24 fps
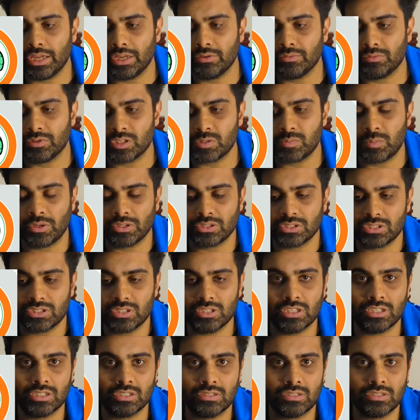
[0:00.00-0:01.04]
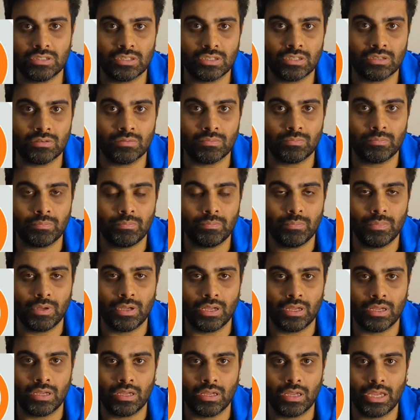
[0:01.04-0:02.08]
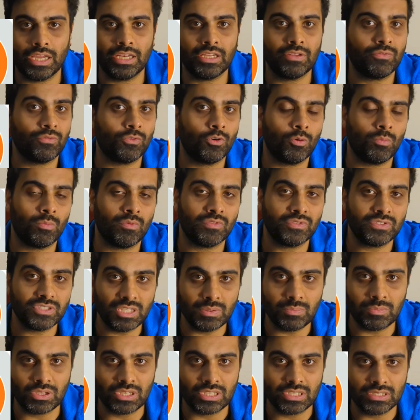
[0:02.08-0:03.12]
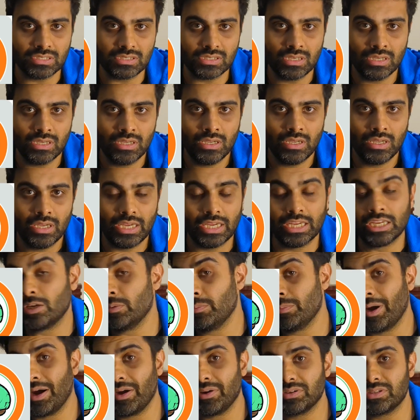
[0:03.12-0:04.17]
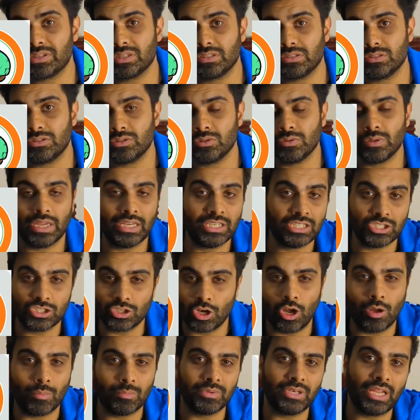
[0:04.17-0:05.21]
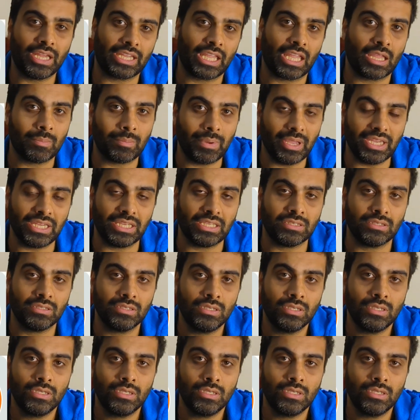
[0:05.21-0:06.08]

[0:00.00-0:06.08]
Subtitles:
in response to any form of stimulus in comparison to a sharp gagging pain.